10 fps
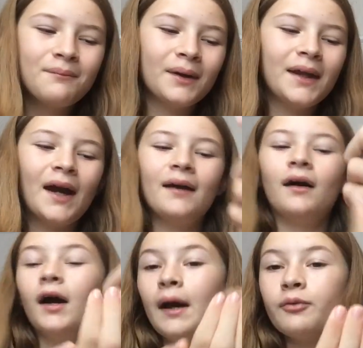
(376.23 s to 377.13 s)
But yeah,
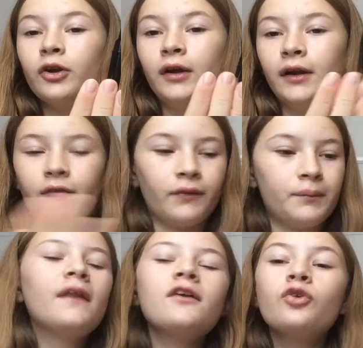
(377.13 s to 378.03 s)
I absolutely love
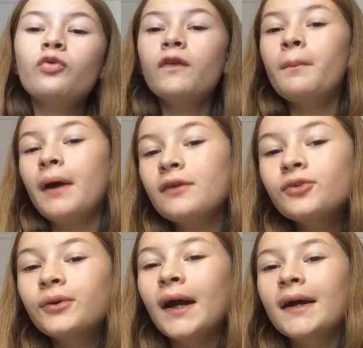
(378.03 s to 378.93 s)
them. That's all for the
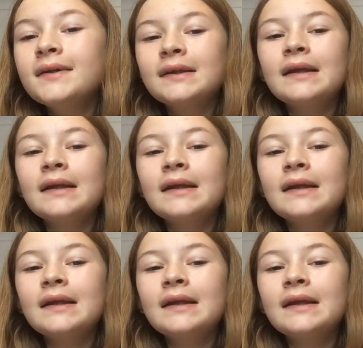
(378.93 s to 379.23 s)
pencil case.